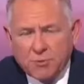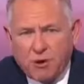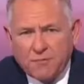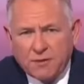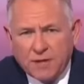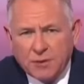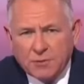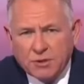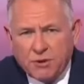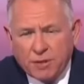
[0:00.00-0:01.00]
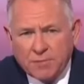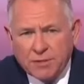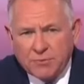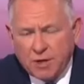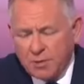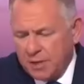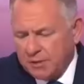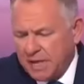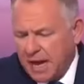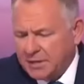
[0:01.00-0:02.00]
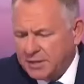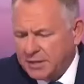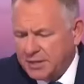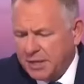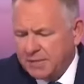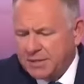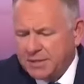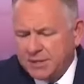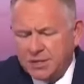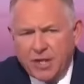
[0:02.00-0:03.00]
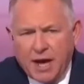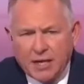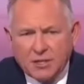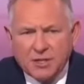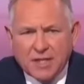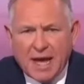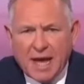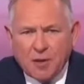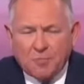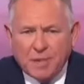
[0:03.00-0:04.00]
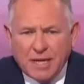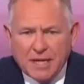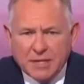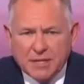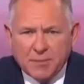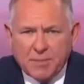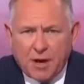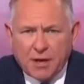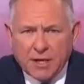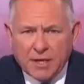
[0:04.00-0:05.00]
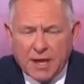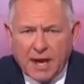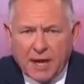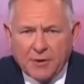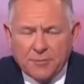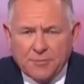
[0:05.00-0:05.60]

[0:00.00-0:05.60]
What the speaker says: to offer autonomous robo-taxi services in China. Just how big is the market now?